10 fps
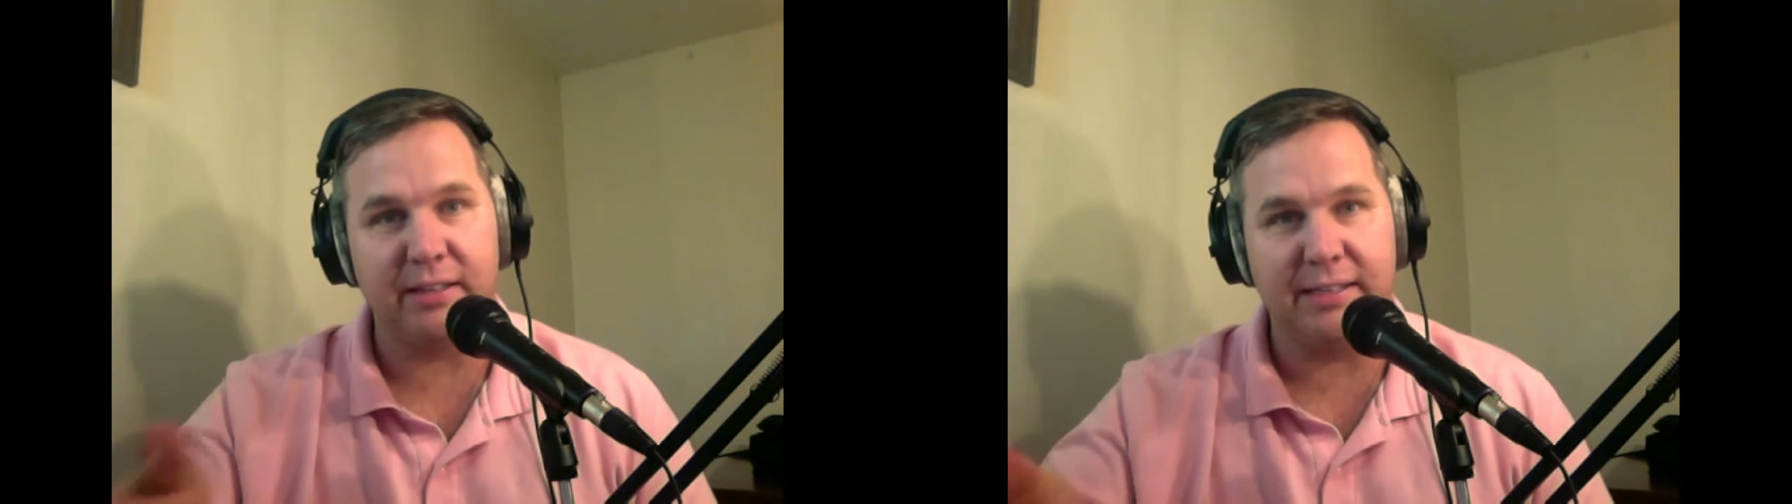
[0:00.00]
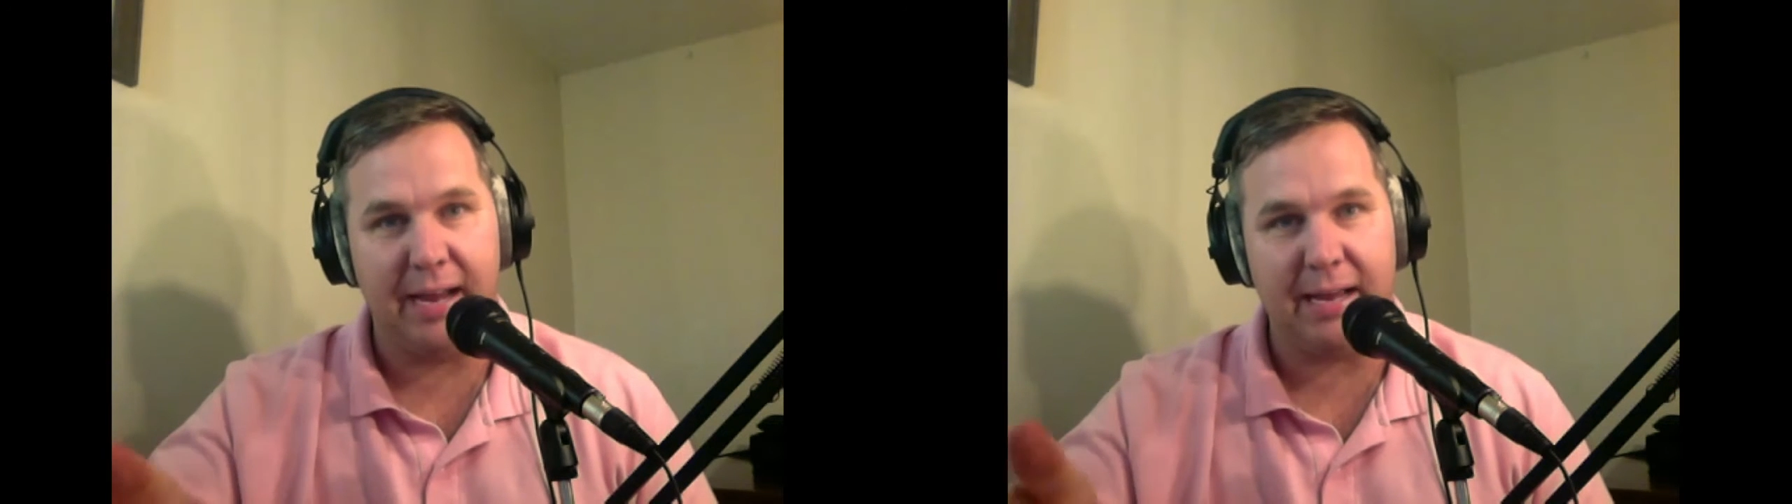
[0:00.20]
the
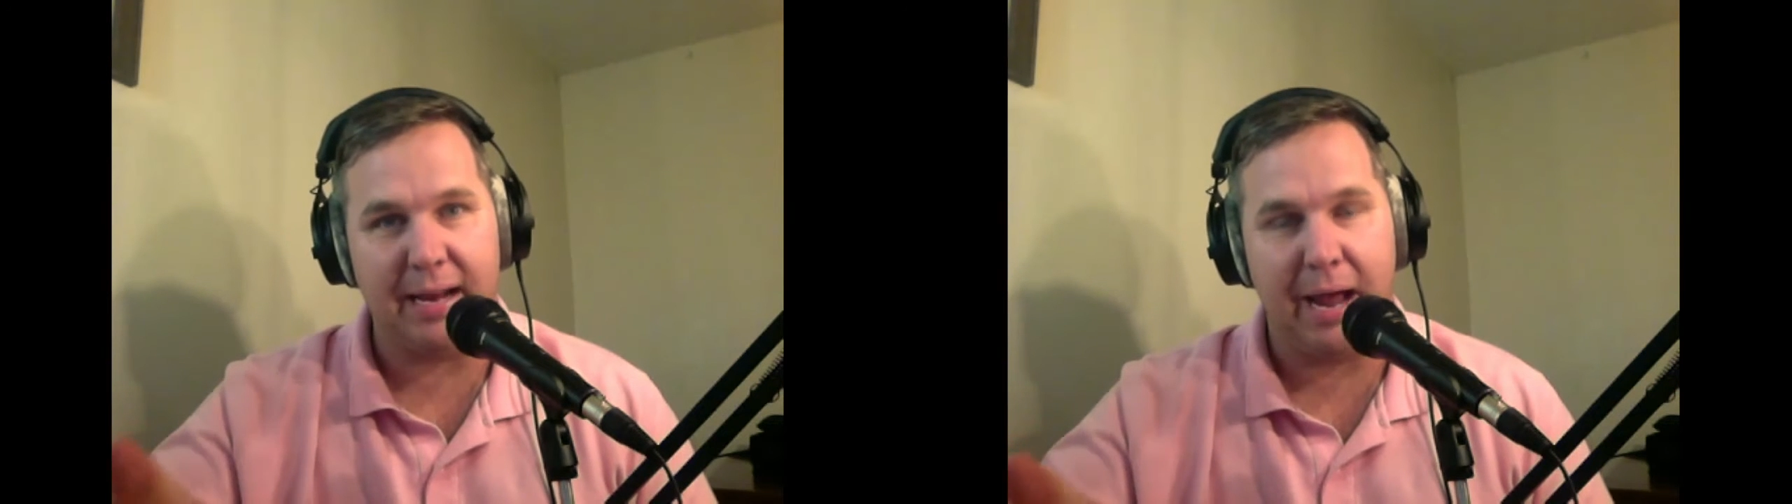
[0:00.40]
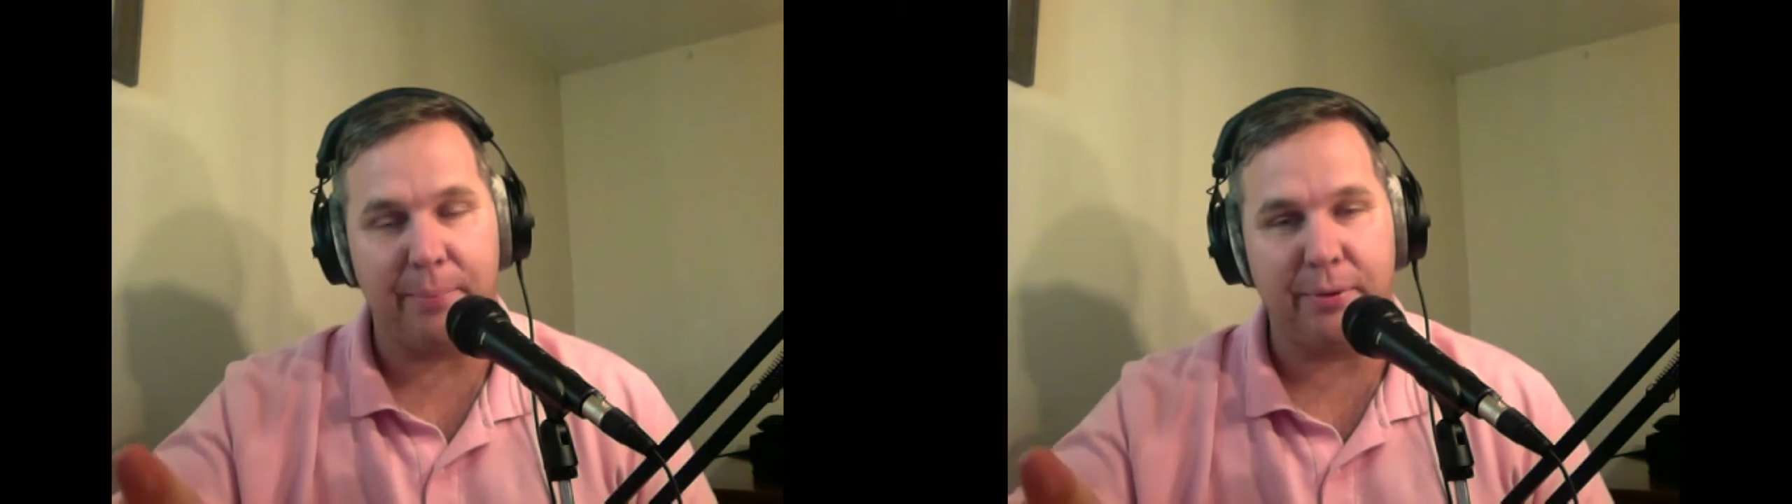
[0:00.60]
day it
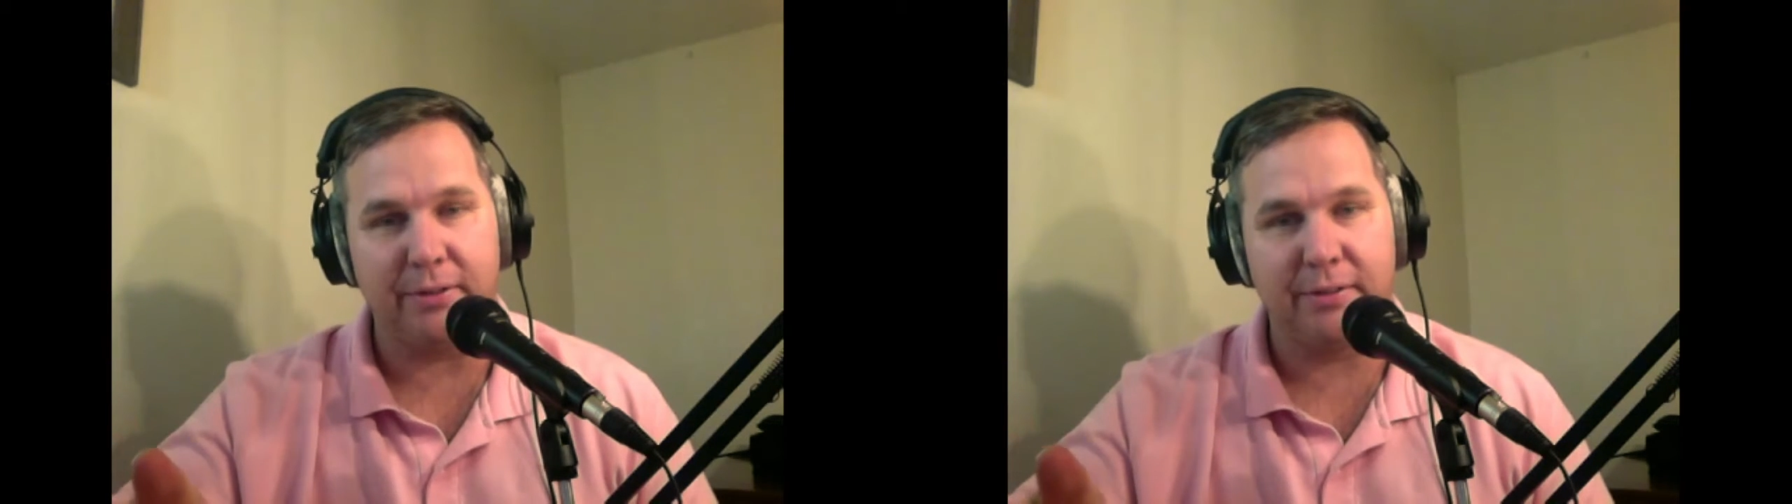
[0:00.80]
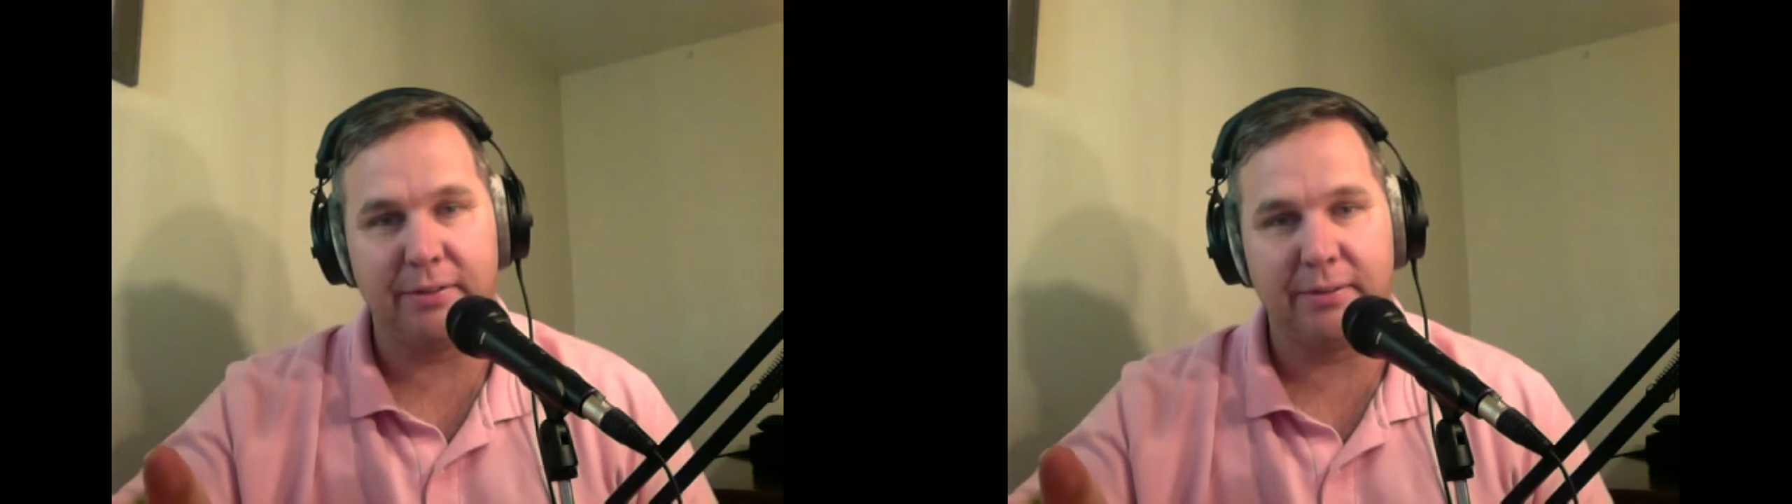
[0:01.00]
happened.